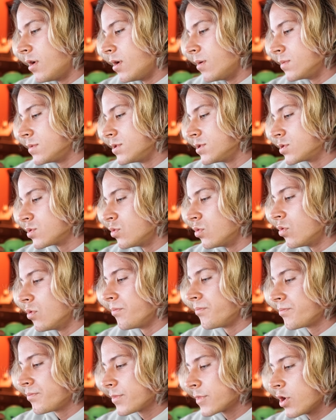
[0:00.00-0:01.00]
which is
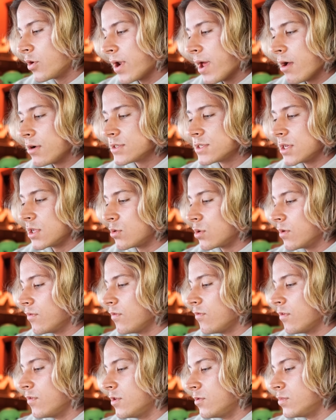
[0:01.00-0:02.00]
cool. But Alex again will give
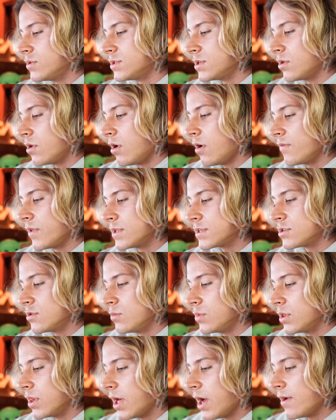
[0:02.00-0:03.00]
you 15% off. That's
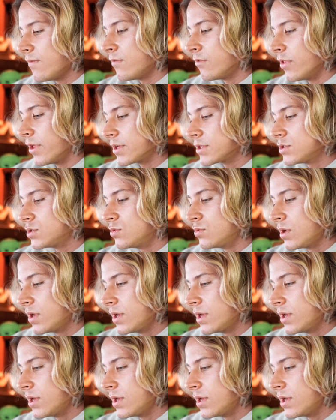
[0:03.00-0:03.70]
gonna be live for like 2